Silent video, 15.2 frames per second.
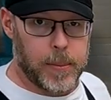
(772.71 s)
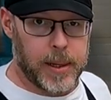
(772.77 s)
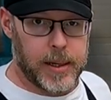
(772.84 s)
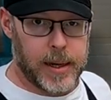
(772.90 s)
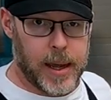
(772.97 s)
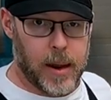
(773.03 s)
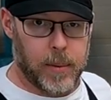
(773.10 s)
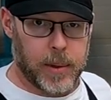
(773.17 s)
bit.
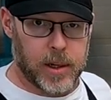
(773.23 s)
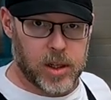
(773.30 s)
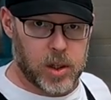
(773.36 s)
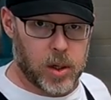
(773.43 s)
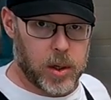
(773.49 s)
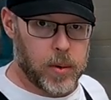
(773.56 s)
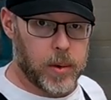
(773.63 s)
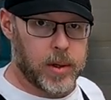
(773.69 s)
Now I'm going to
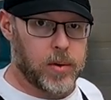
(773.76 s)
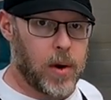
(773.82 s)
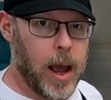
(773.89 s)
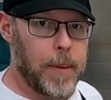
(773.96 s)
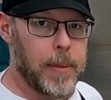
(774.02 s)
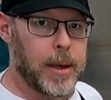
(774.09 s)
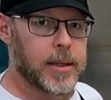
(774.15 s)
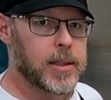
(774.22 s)
show you a dry
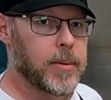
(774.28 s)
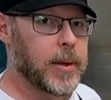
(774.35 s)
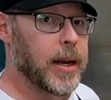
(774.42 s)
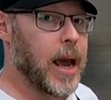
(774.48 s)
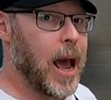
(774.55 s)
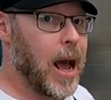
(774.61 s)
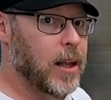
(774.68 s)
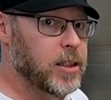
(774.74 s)
mix. I'm going
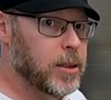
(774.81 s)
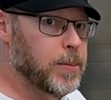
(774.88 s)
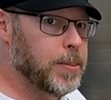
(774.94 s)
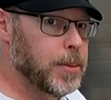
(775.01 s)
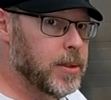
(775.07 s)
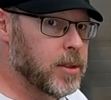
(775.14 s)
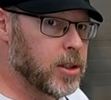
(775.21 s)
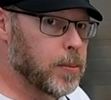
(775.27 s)
to add some
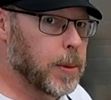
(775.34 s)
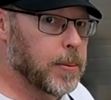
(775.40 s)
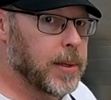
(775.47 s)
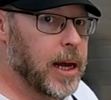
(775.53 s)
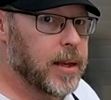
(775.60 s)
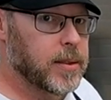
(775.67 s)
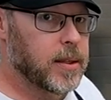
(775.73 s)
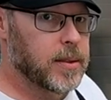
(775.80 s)

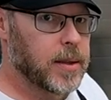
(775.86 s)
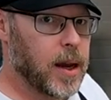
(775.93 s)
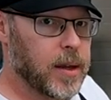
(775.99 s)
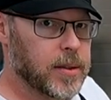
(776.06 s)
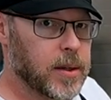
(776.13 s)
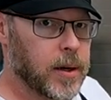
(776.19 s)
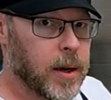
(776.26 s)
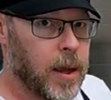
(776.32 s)

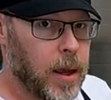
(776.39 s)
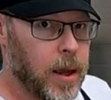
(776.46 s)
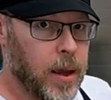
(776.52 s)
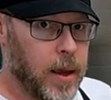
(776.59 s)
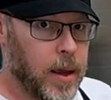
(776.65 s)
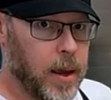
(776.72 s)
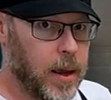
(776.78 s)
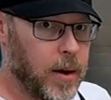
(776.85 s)
superplasticizer,
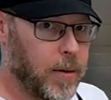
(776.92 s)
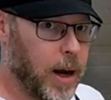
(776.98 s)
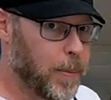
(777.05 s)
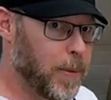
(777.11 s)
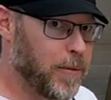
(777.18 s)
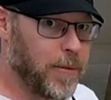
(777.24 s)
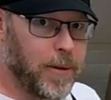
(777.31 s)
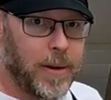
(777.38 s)
and right
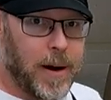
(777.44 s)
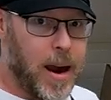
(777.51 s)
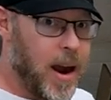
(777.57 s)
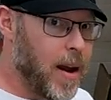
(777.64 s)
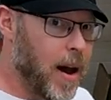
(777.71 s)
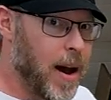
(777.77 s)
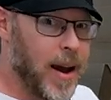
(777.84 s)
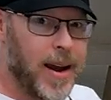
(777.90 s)
before
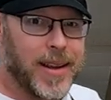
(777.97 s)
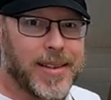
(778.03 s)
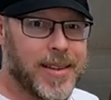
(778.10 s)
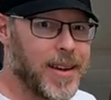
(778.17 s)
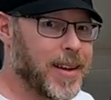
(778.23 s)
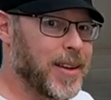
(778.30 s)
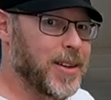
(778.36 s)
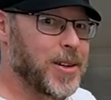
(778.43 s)
our eyes,
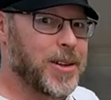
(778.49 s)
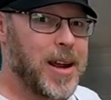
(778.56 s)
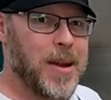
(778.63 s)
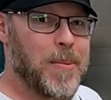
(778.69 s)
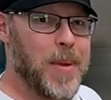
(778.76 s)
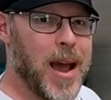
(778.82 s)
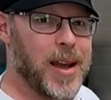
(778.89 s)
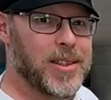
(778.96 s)
like
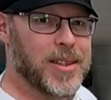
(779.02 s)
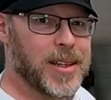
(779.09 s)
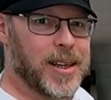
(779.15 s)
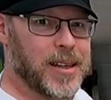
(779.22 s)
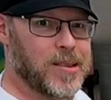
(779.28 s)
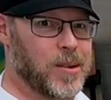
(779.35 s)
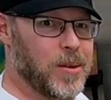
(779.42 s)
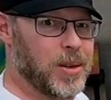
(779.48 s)
internet magic,
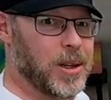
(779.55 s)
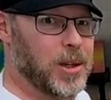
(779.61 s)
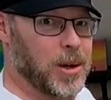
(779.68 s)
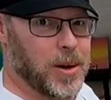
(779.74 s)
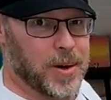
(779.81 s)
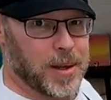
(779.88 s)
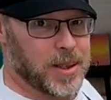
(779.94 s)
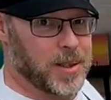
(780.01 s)
it's going to
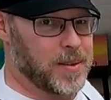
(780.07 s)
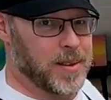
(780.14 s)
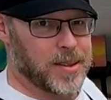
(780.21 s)
turn into